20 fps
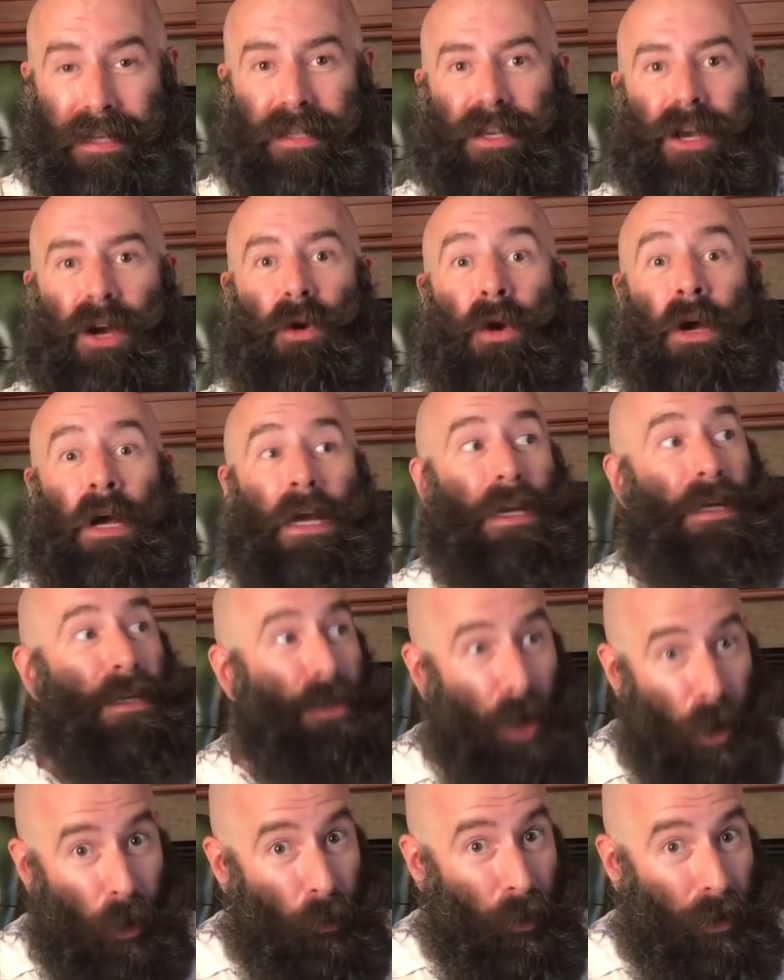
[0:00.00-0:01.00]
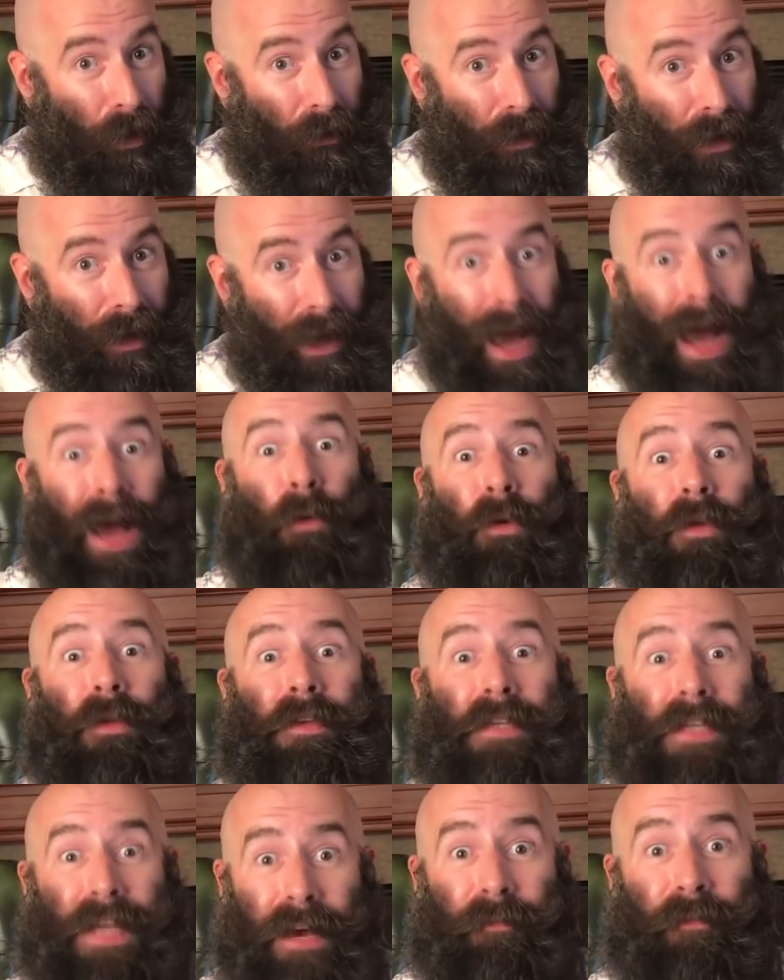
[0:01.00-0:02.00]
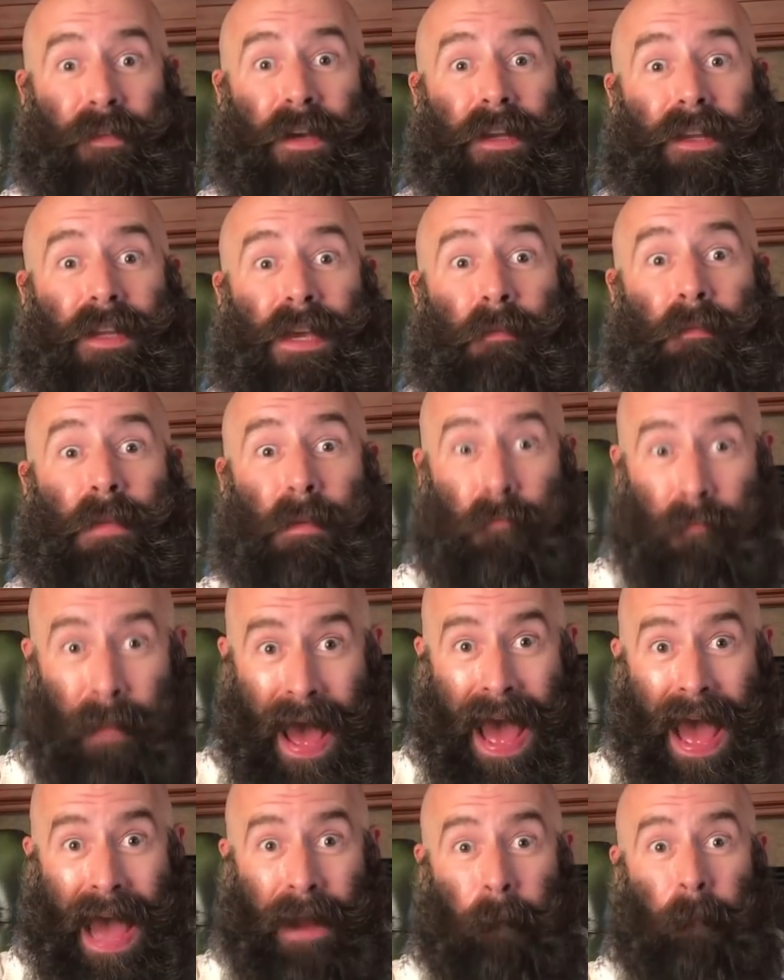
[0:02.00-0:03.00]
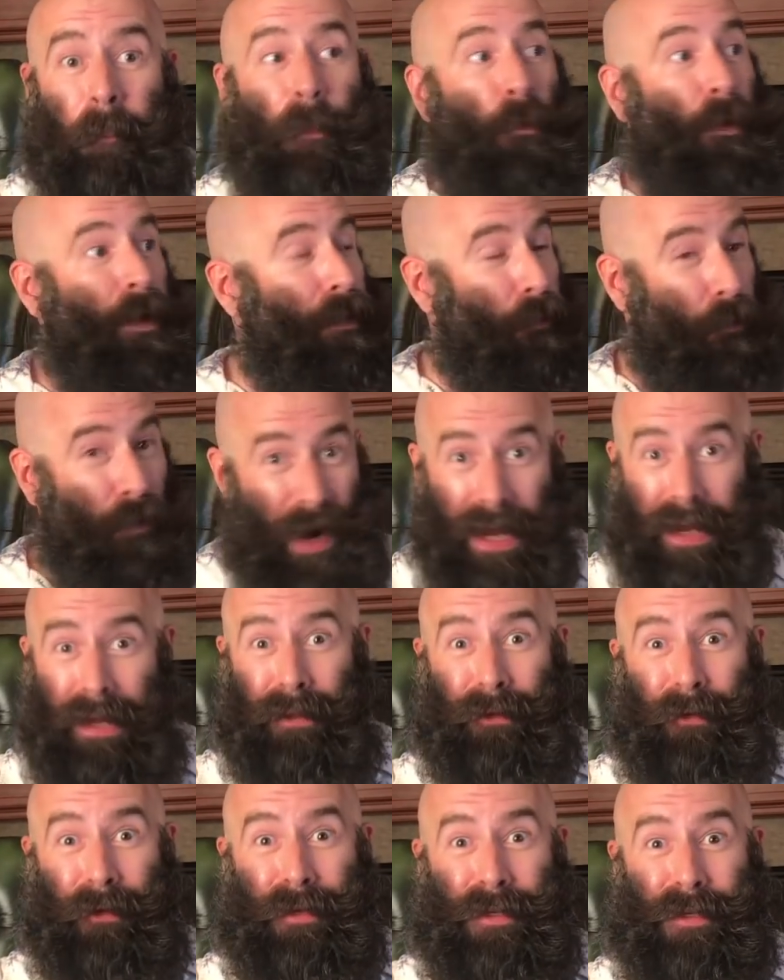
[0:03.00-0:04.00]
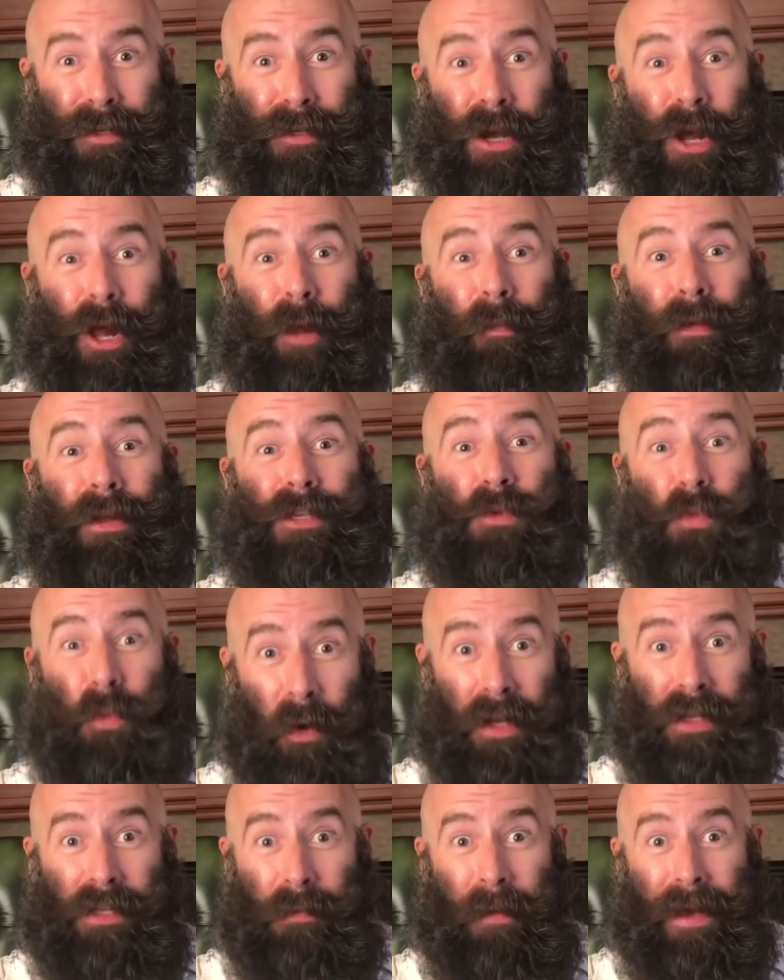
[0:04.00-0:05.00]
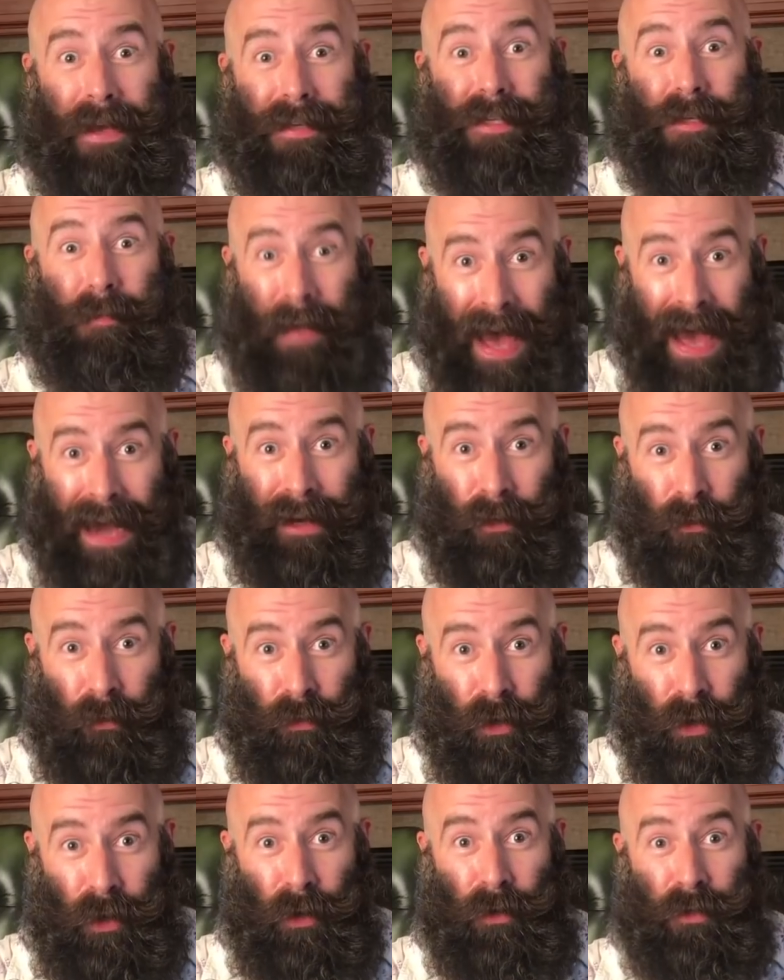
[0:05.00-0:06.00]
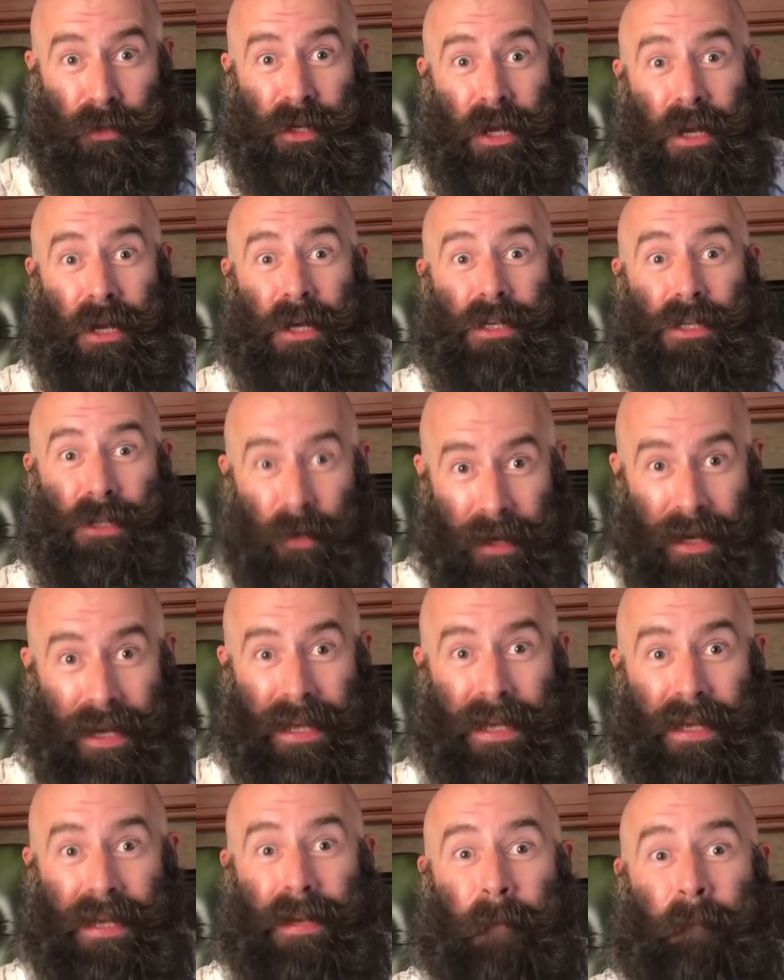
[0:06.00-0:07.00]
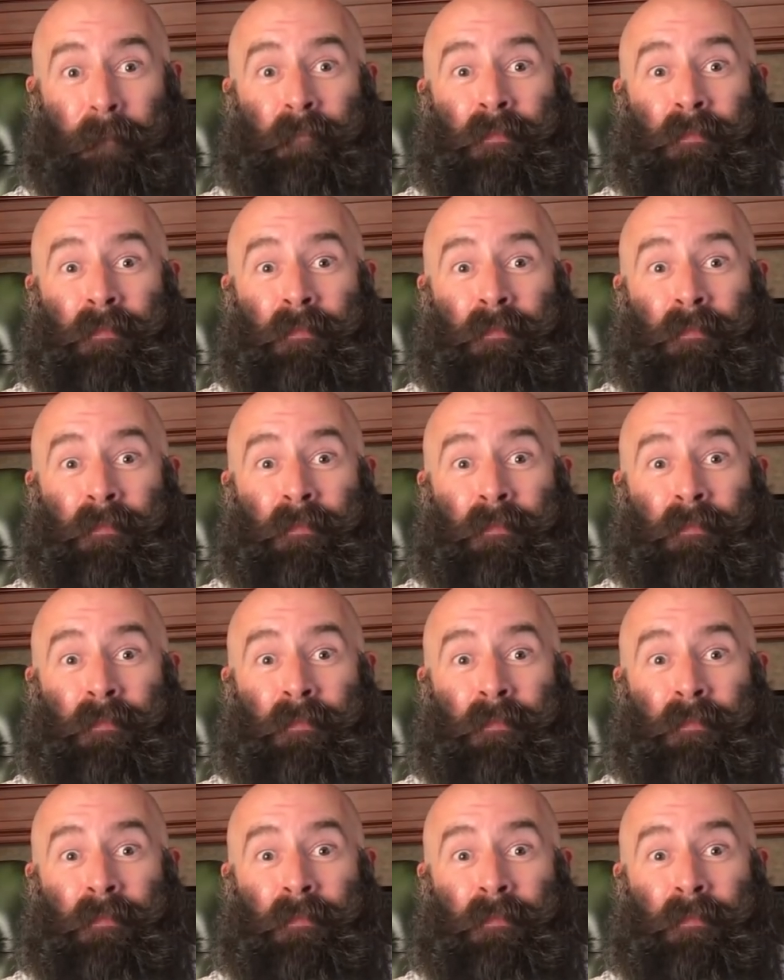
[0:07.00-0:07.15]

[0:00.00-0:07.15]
So don't worry, I will definitely be back with regular installments once my sabbatical rolls to an end.